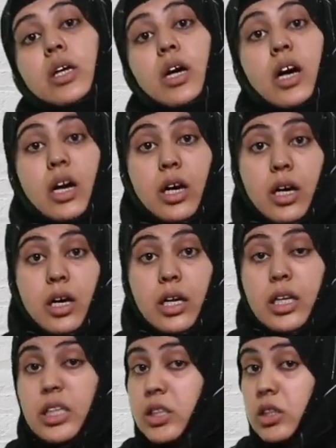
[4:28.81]
an
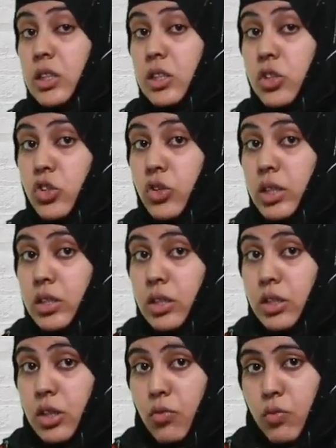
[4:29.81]
intransitive